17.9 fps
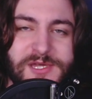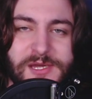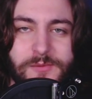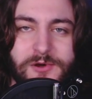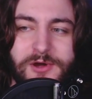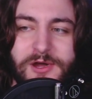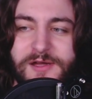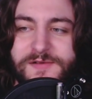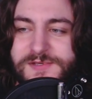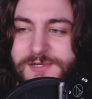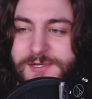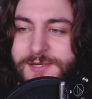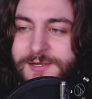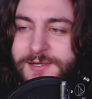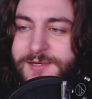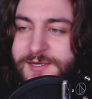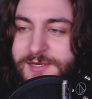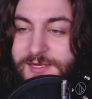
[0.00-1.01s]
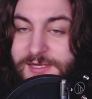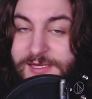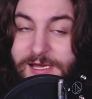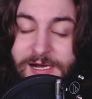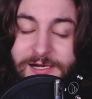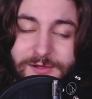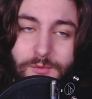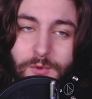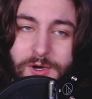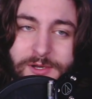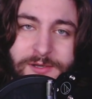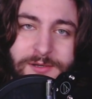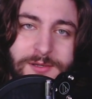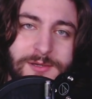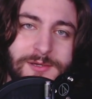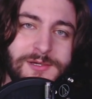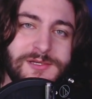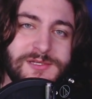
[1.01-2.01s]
SaberCrafts. He gutted one.